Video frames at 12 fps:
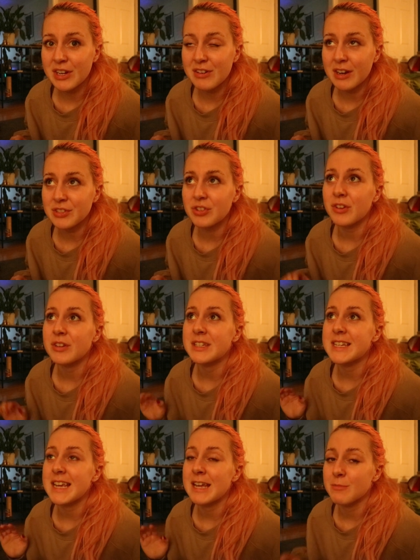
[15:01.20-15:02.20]
Greek
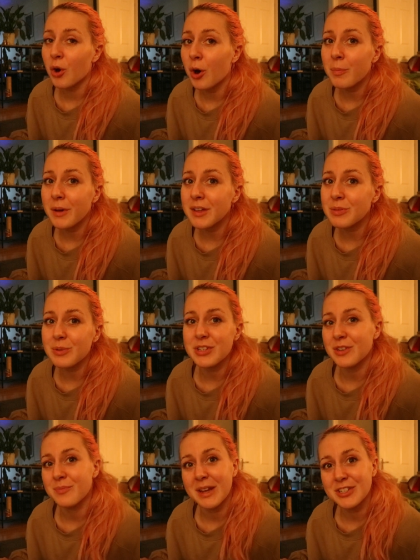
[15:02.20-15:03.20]
restaurant in Morpeth,
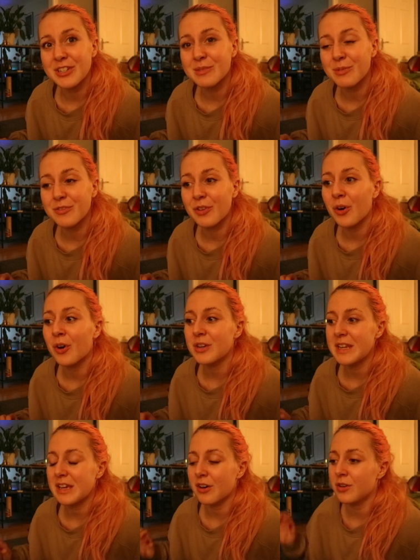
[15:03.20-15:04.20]
which I've mentioned before,
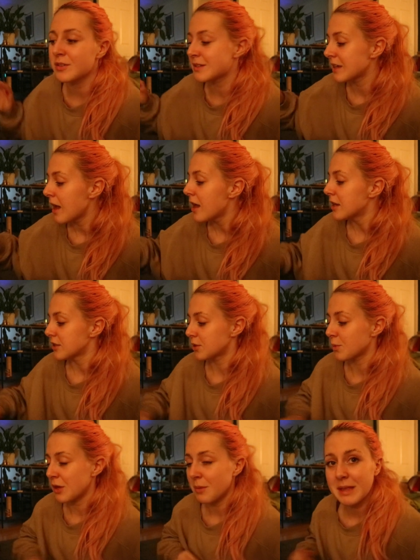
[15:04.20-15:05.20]
Nico's.
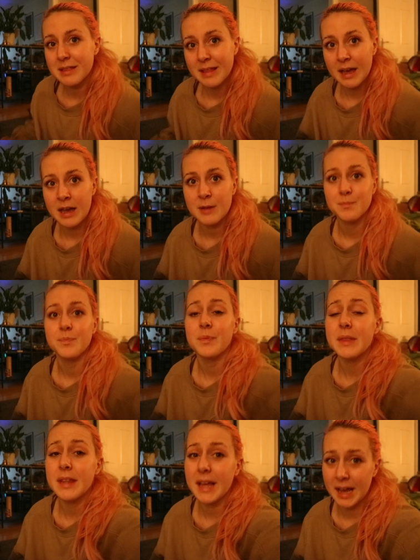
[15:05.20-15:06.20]
So we are meeting there
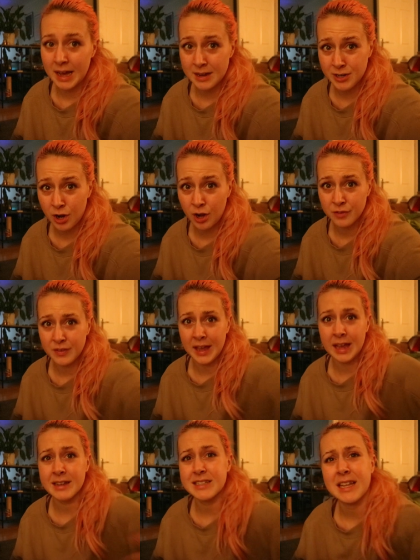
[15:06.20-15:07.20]
at
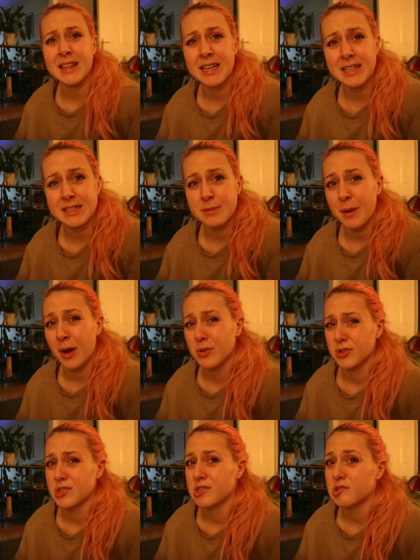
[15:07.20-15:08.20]
8:30. I think it's
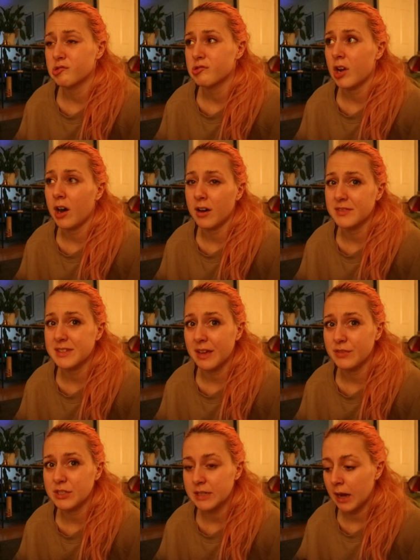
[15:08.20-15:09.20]
about
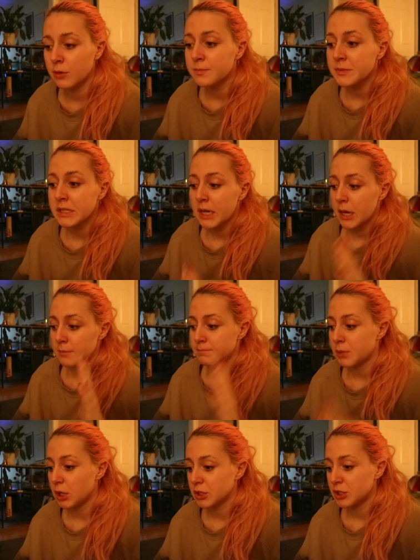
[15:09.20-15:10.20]
7:30 now.
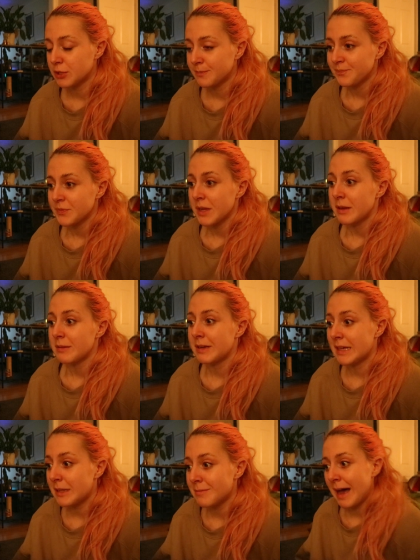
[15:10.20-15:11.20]
But
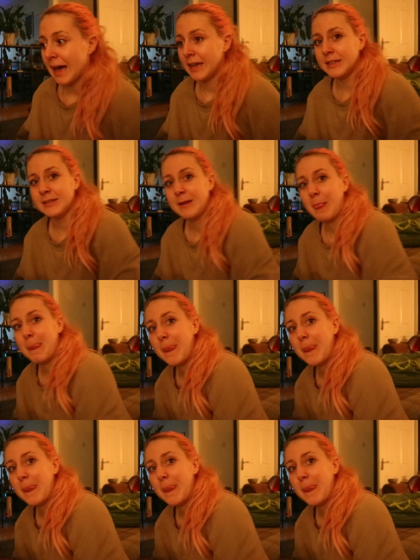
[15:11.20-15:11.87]
little man